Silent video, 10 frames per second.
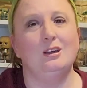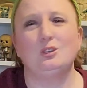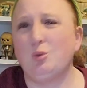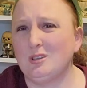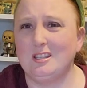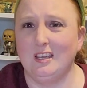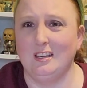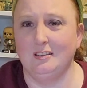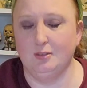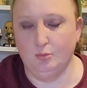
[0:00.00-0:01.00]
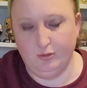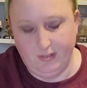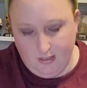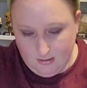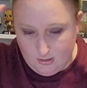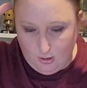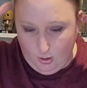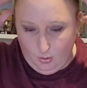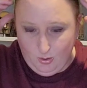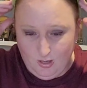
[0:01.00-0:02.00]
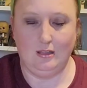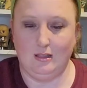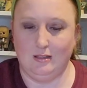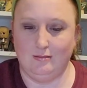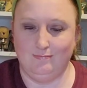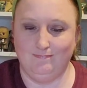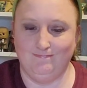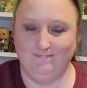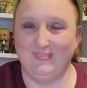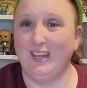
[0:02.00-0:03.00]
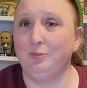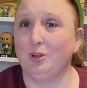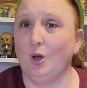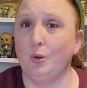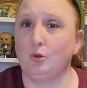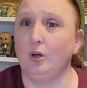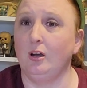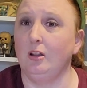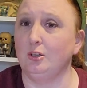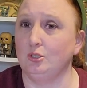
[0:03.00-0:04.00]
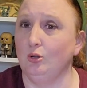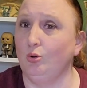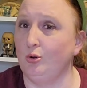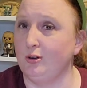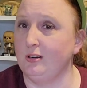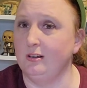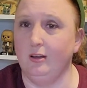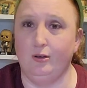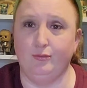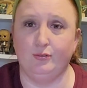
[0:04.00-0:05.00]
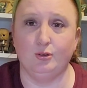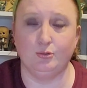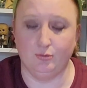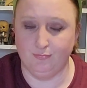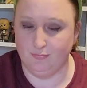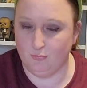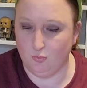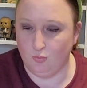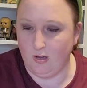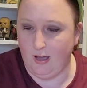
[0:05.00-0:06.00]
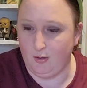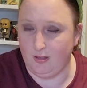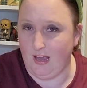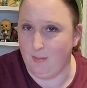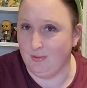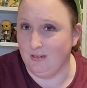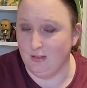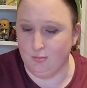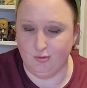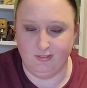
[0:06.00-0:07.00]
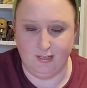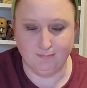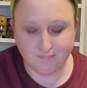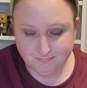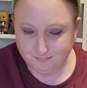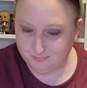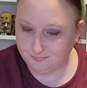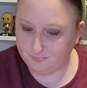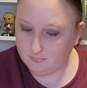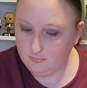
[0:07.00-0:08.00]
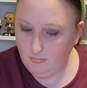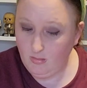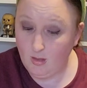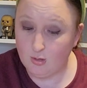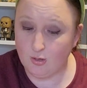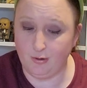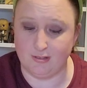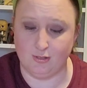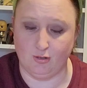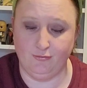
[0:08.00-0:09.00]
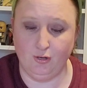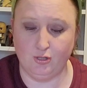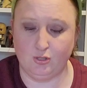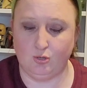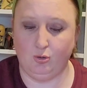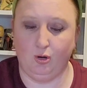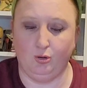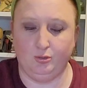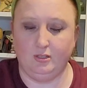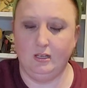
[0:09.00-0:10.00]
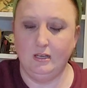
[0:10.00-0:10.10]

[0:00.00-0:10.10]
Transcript: towards the end of the movie. So it will go in chronological order of how they happened in the movie. Alright, so the first quote